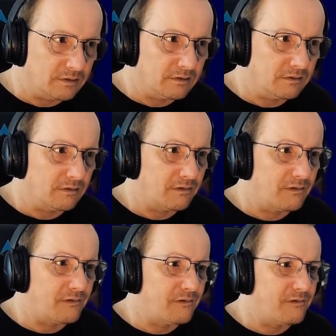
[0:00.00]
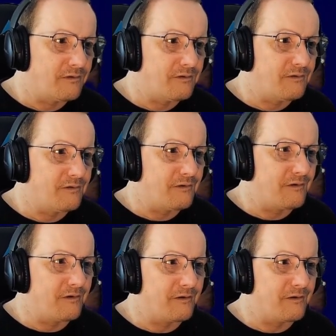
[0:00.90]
No one is speaking in this clip.